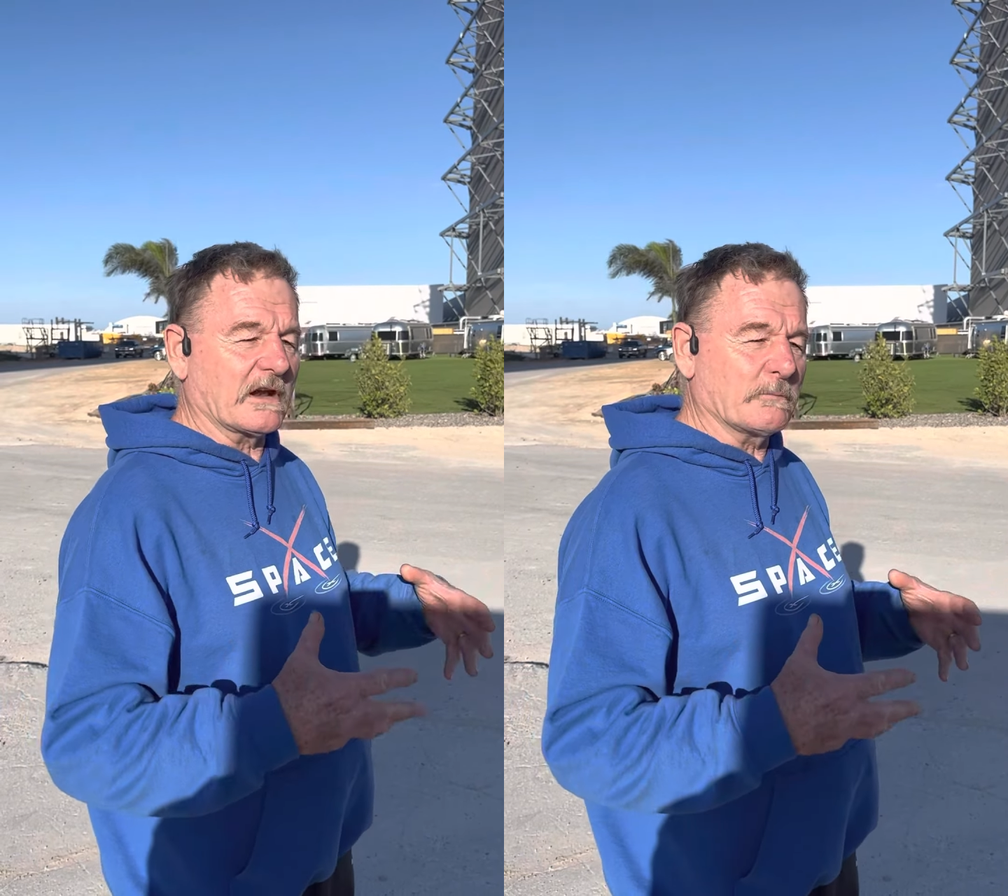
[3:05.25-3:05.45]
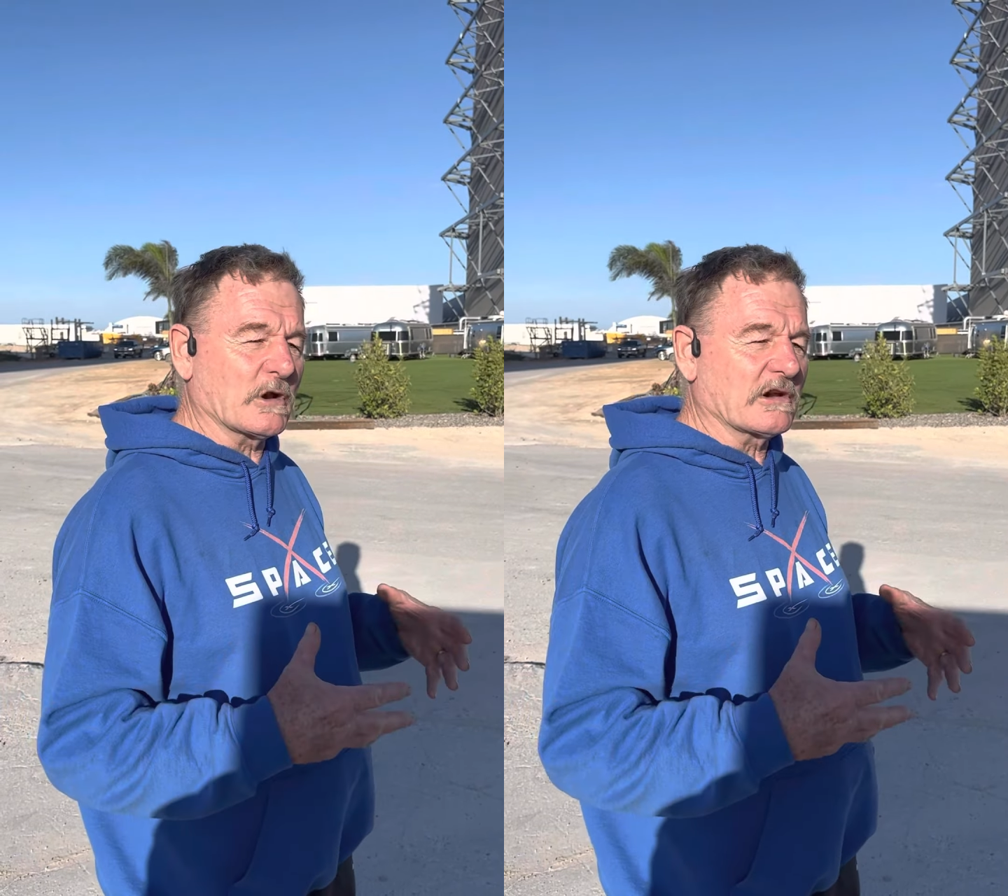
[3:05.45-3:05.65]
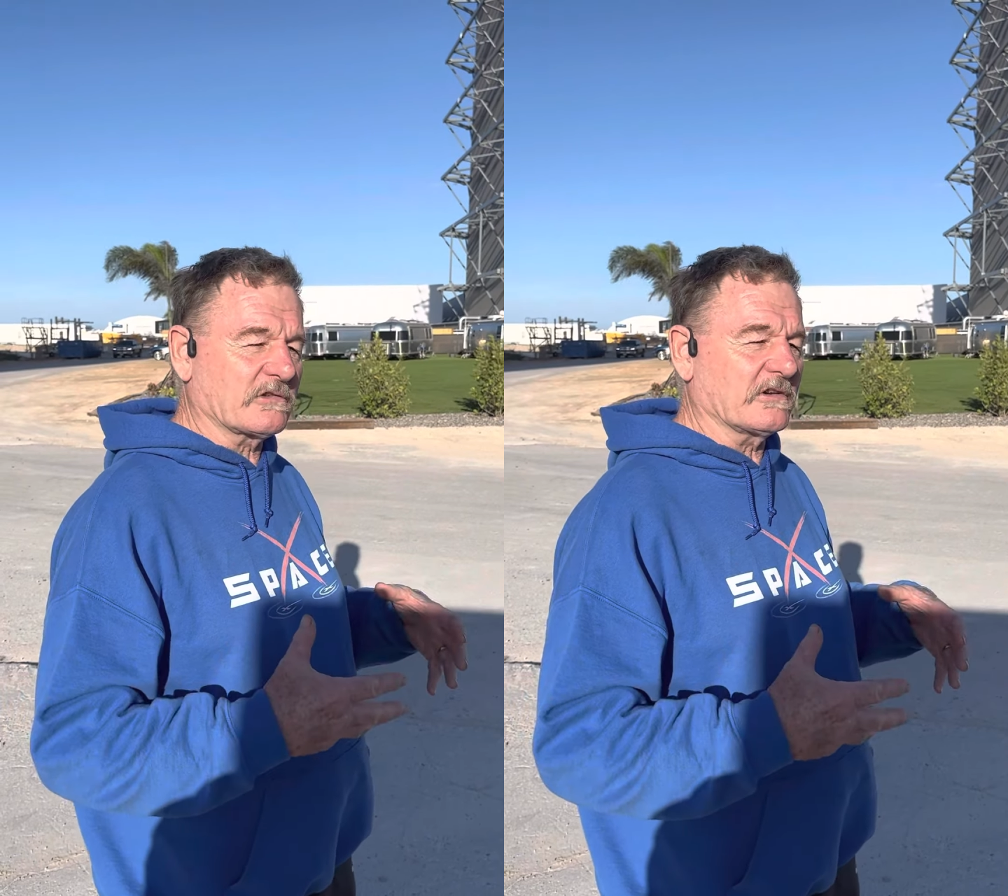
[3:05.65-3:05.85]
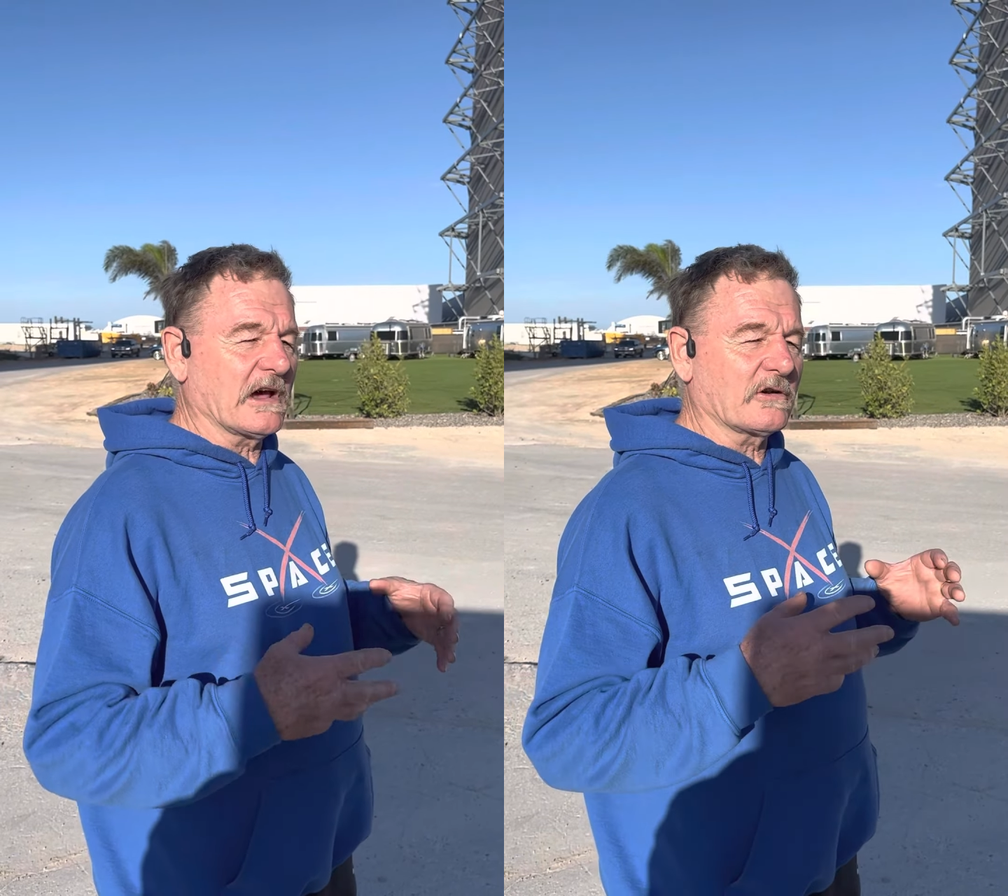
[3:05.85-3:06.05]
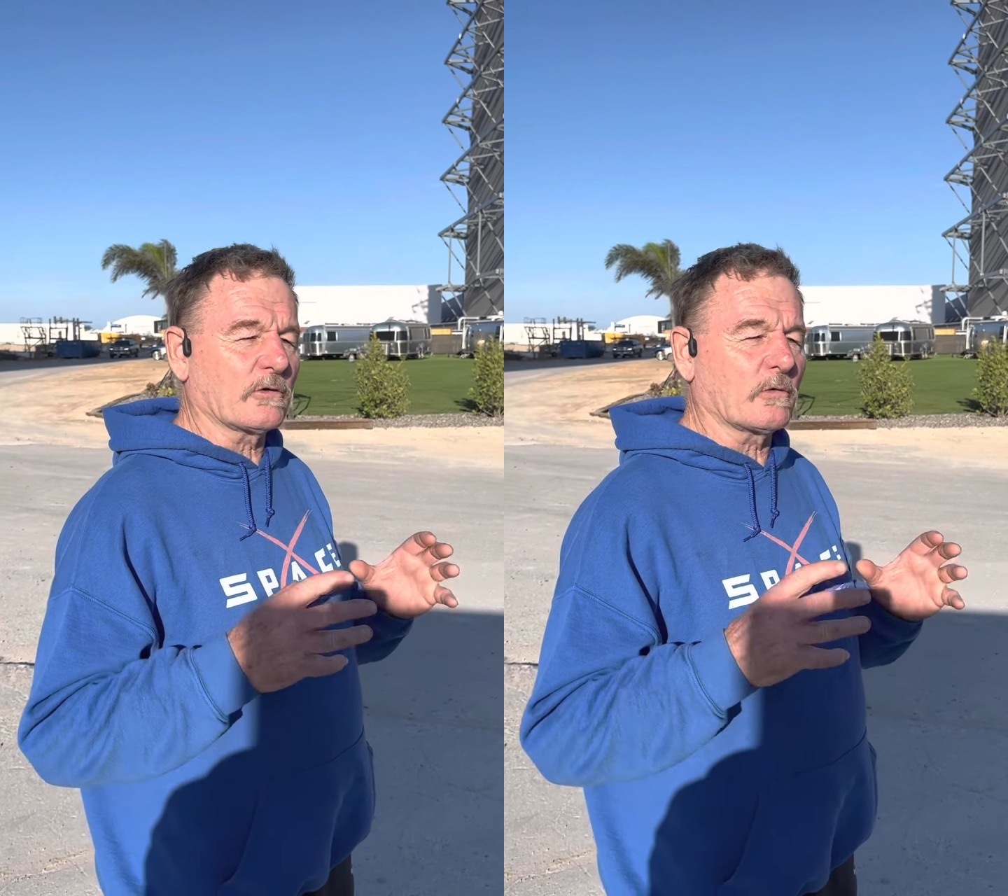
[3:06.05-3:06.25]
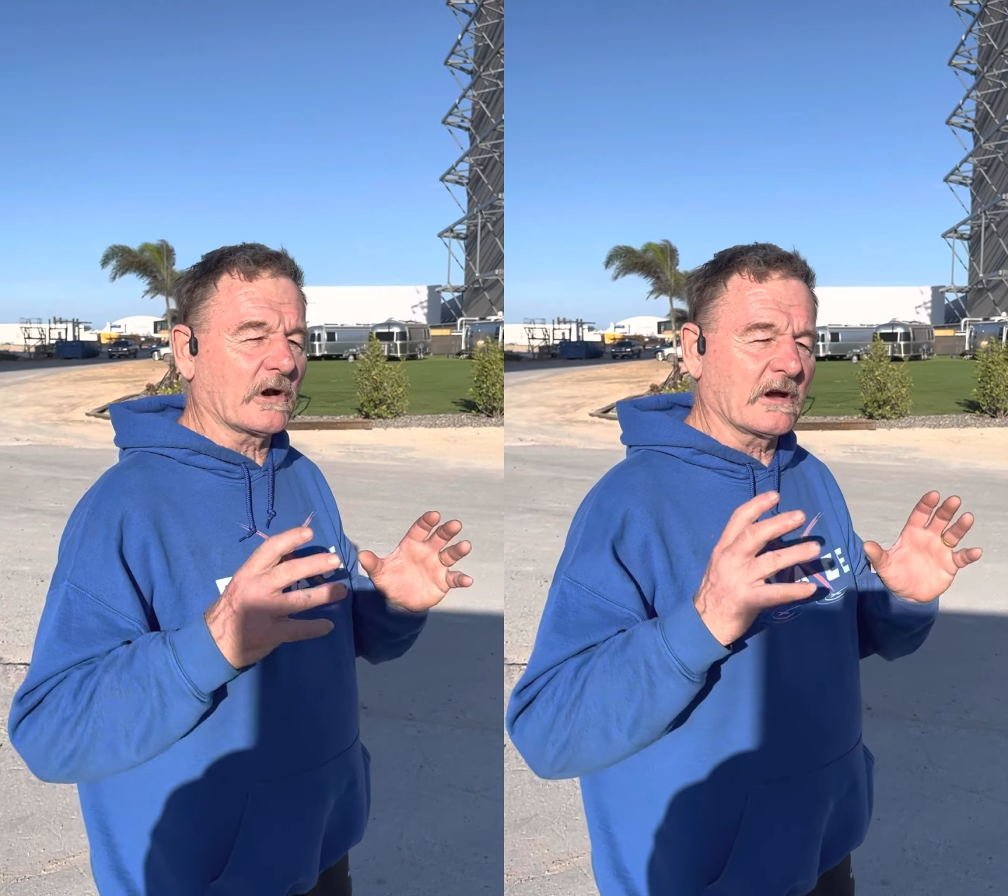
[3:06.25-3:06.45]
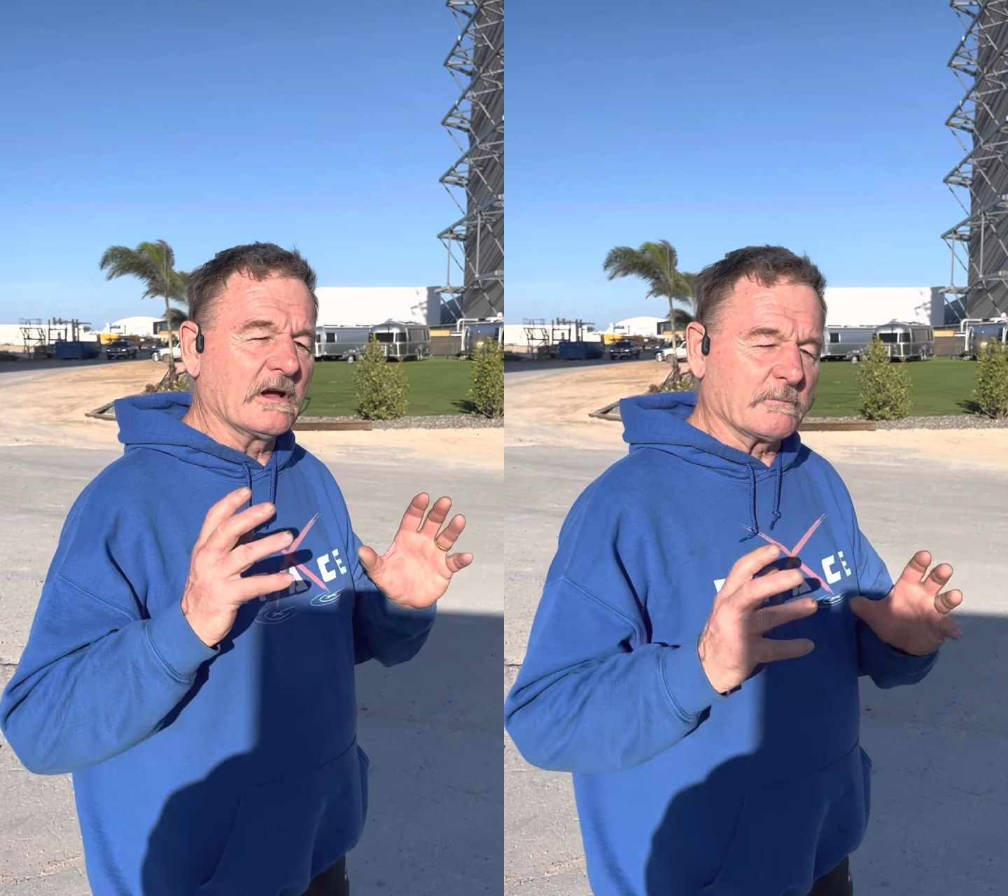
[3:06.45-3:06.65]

he brings it down to where